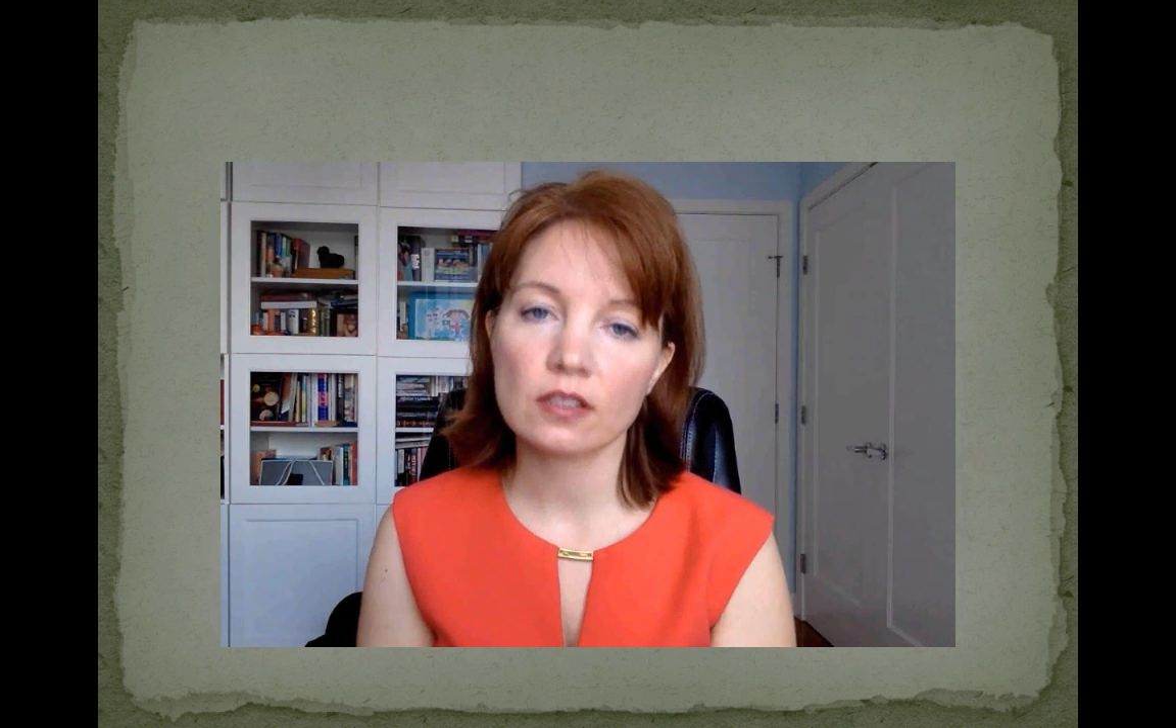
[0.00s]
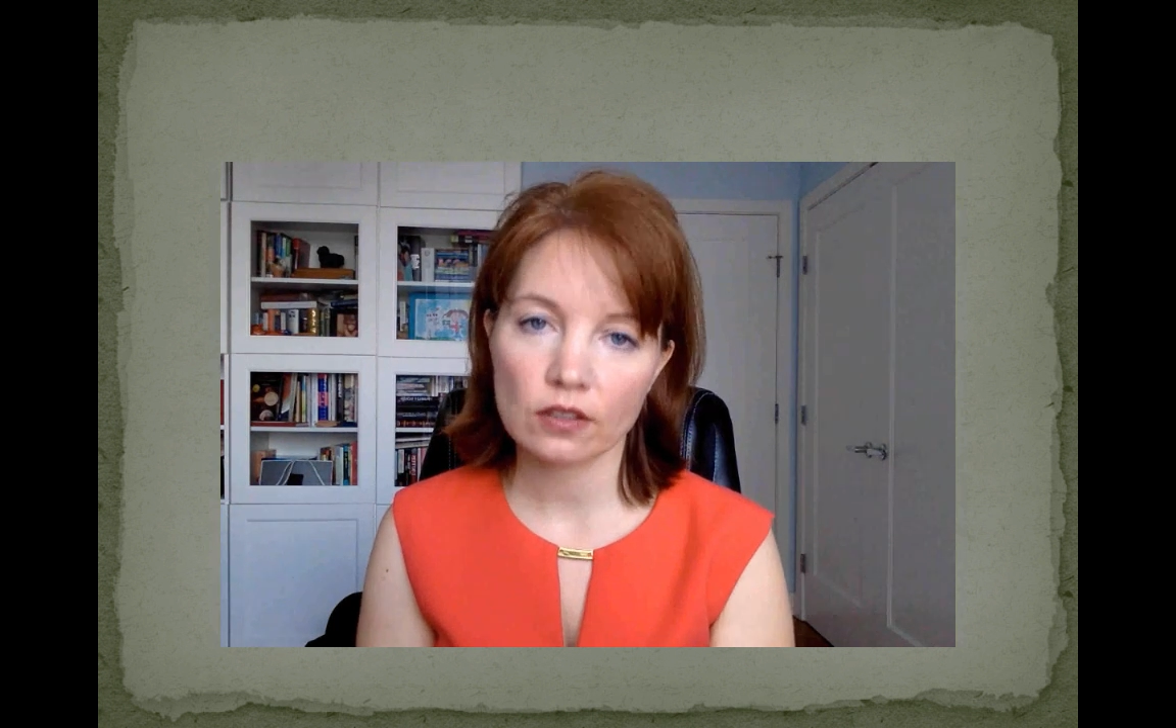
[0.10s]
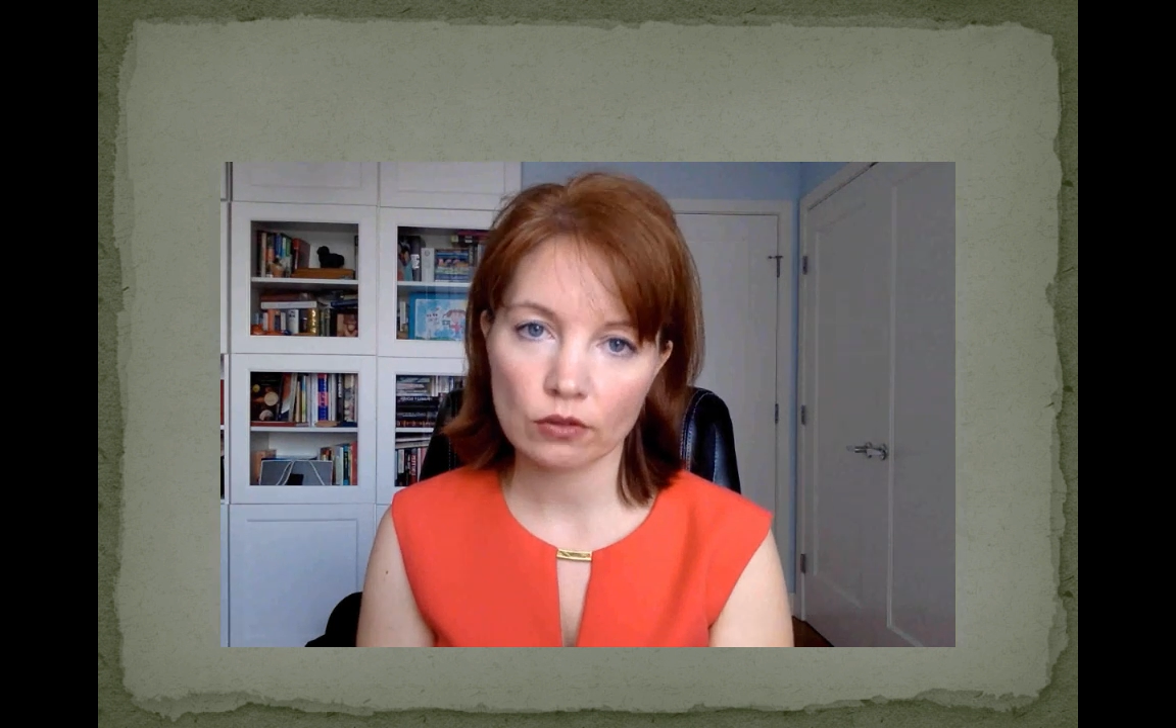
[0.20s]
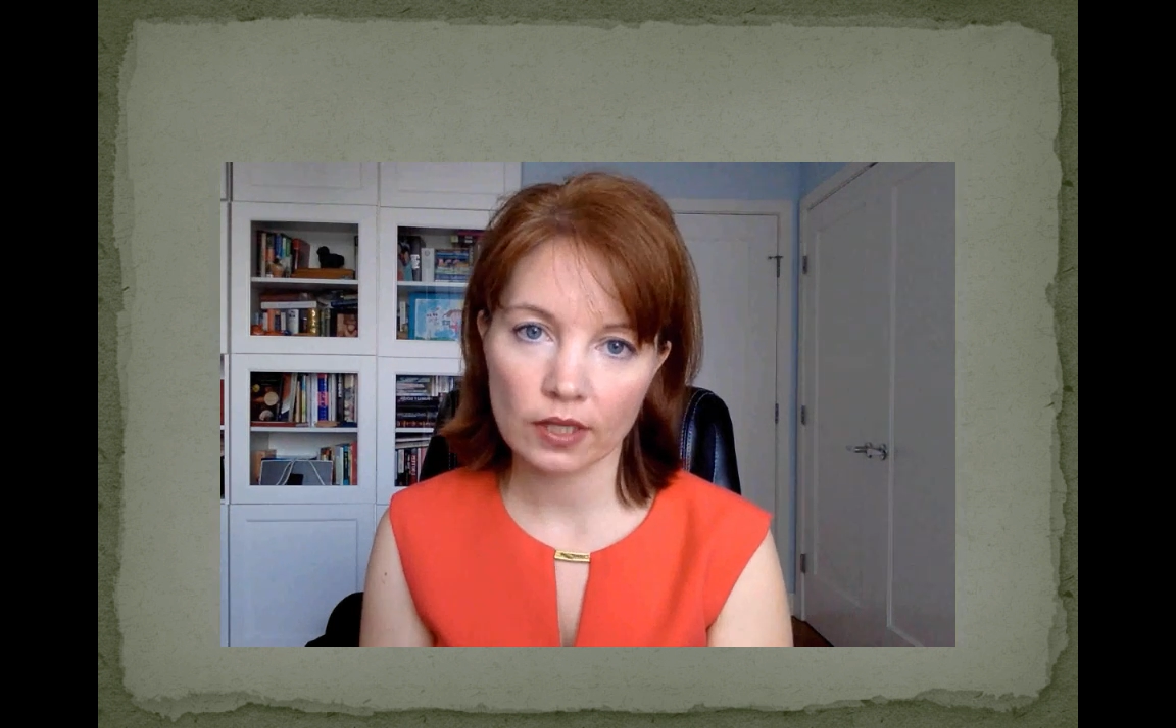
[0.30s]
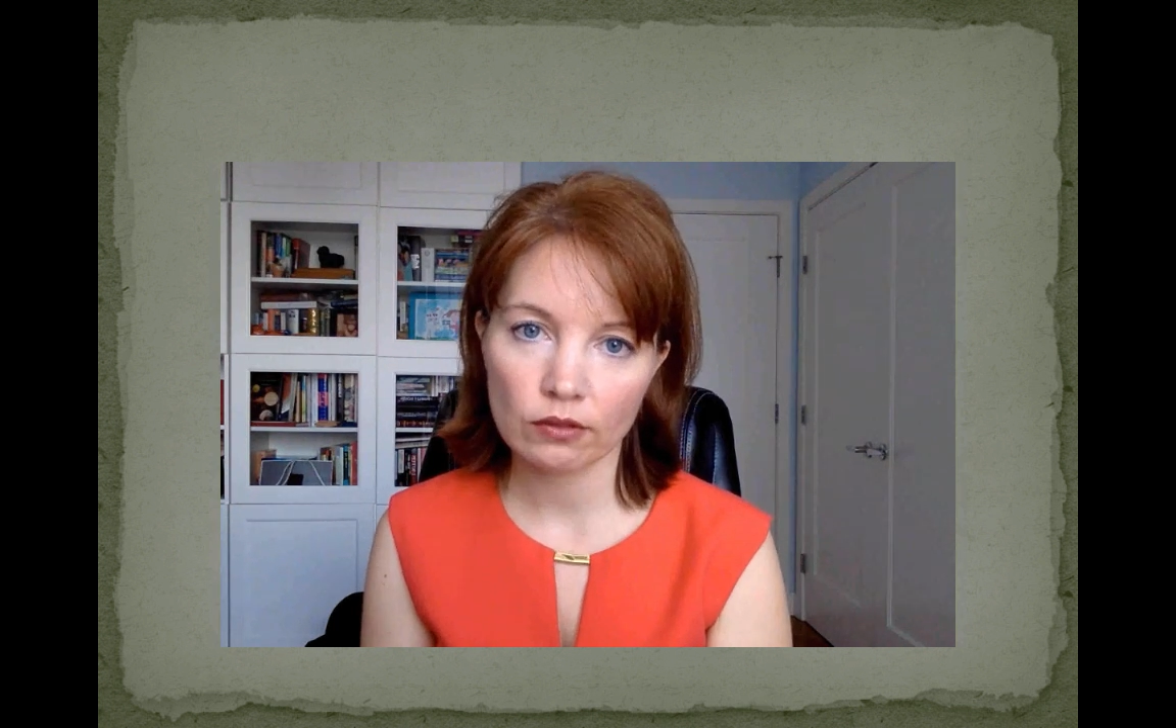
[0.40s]

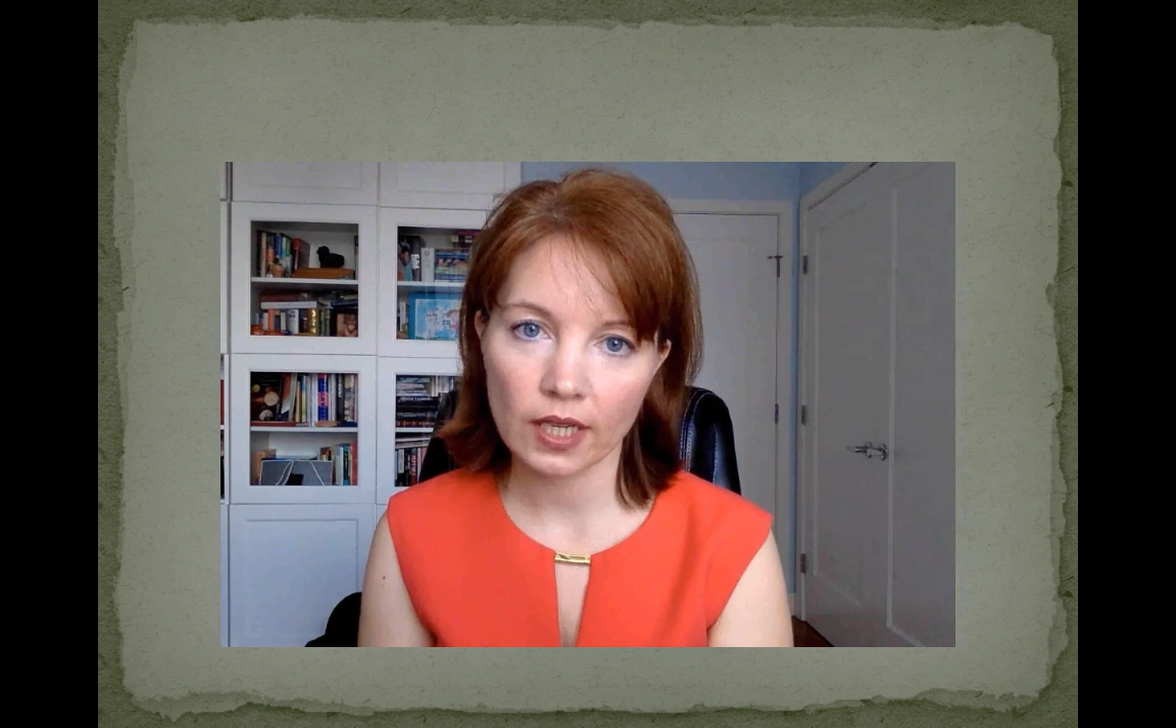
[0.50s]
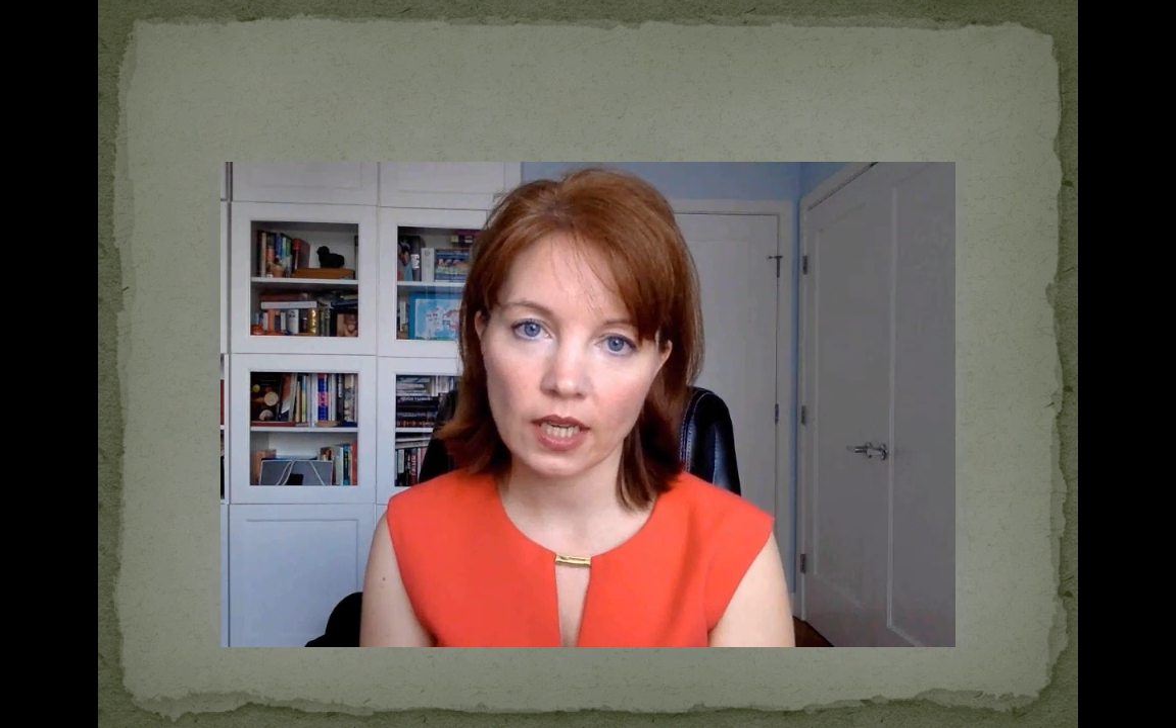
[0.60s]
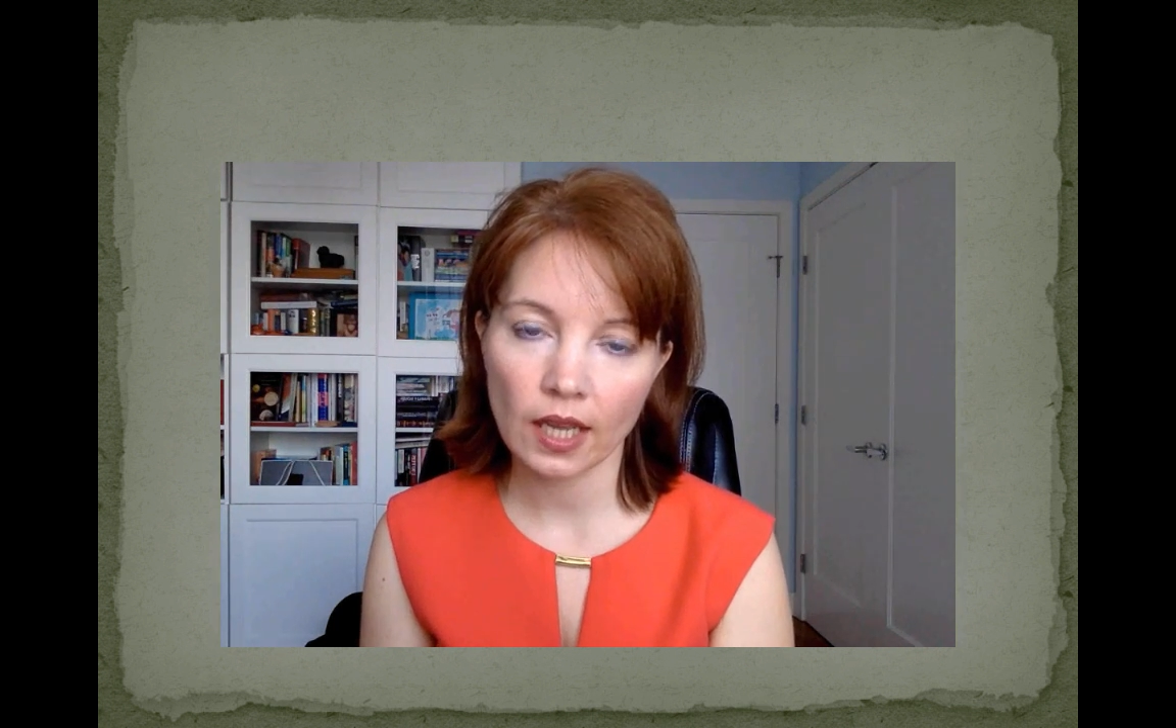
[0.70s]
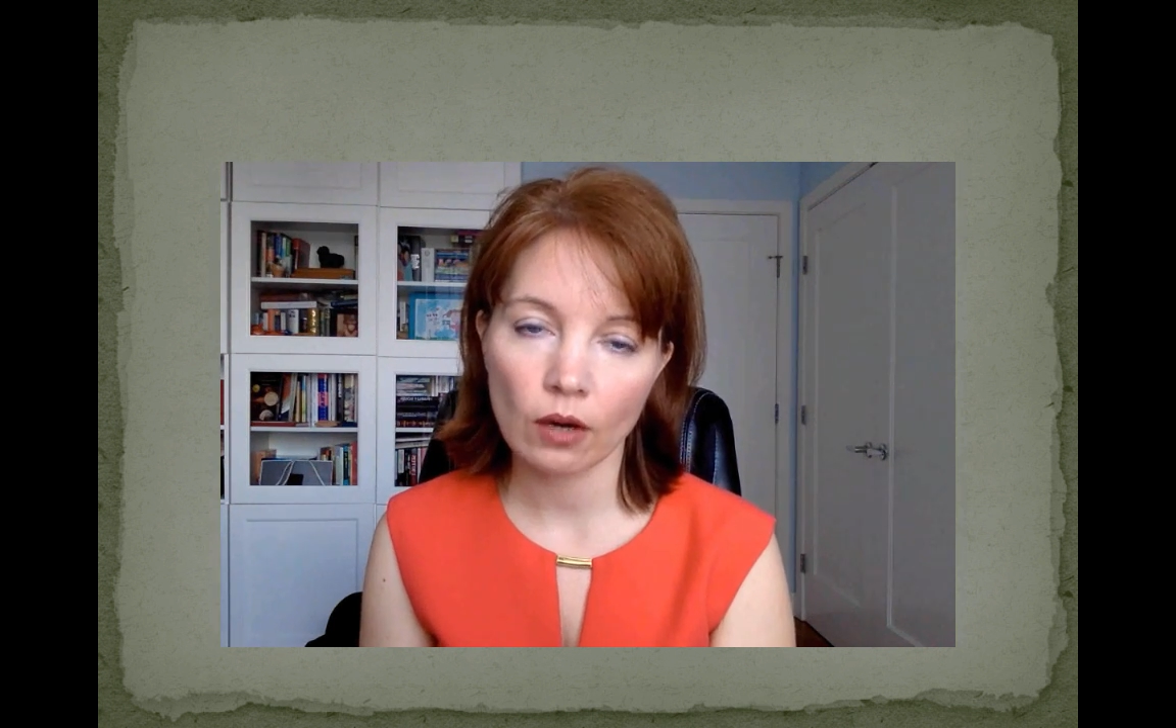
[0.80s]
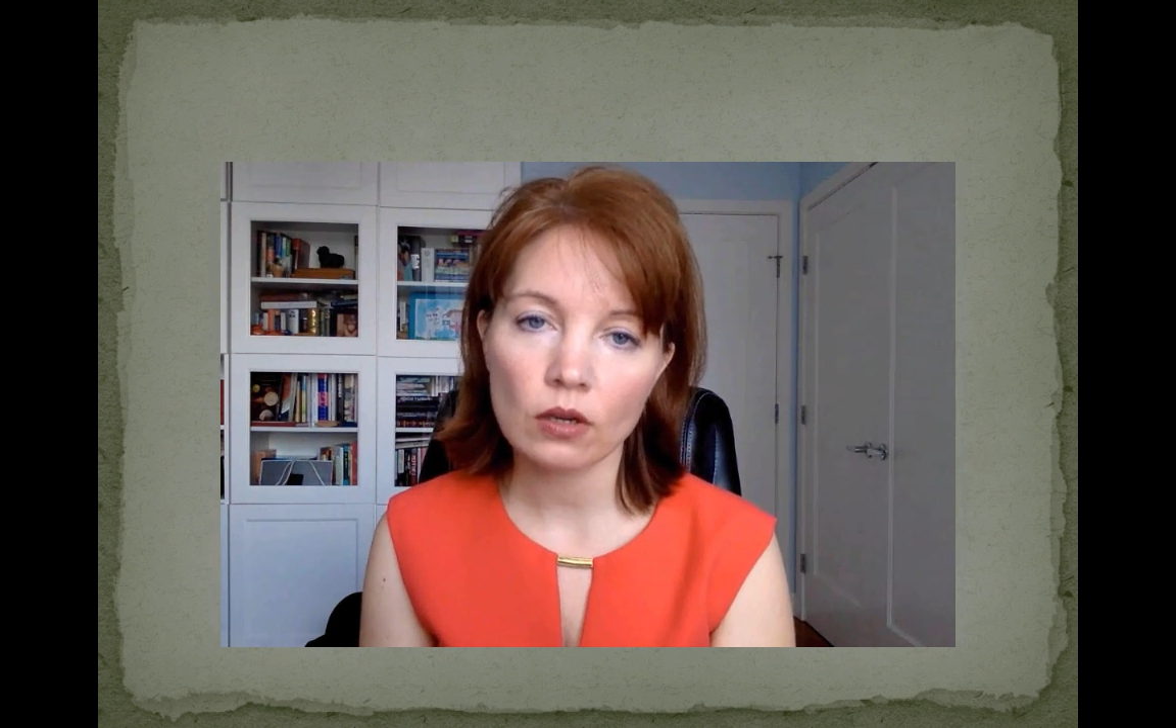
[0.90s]
6th grade right
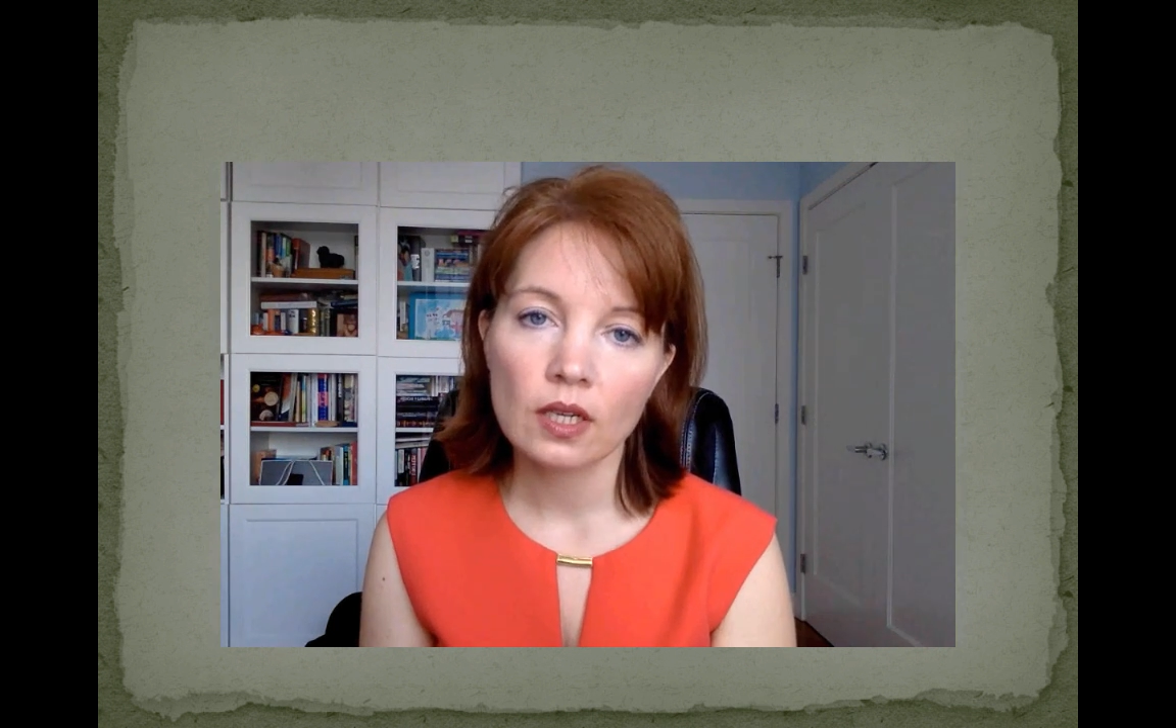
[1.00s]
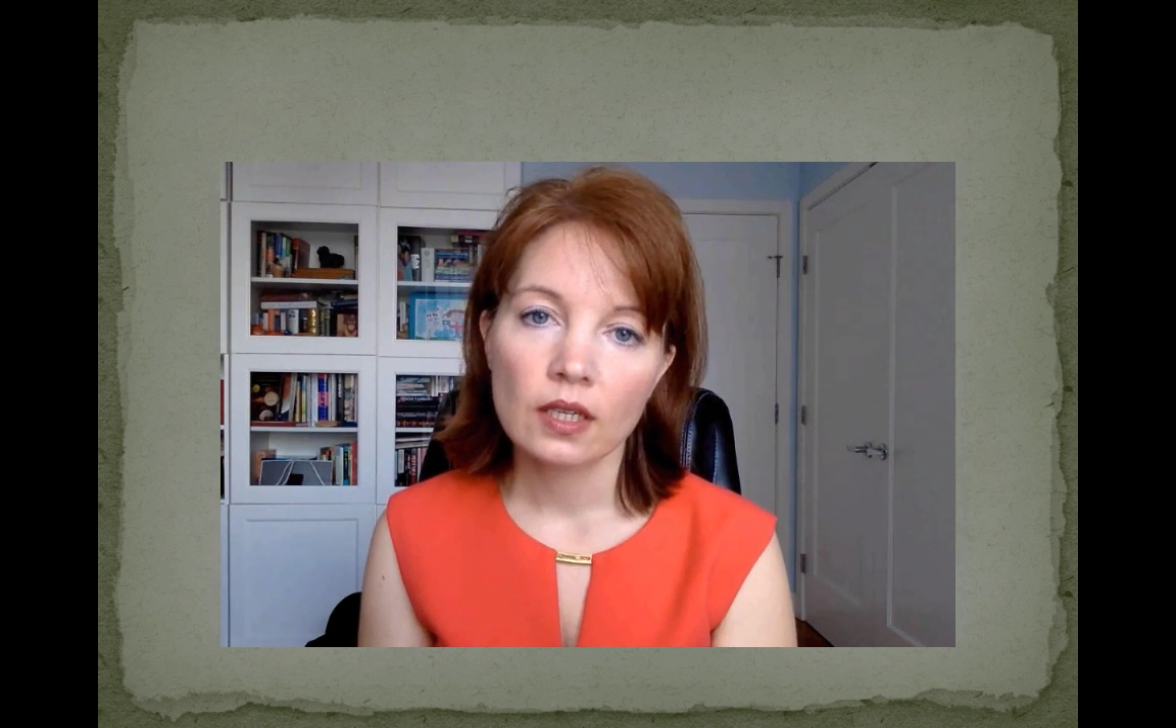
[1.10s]
now,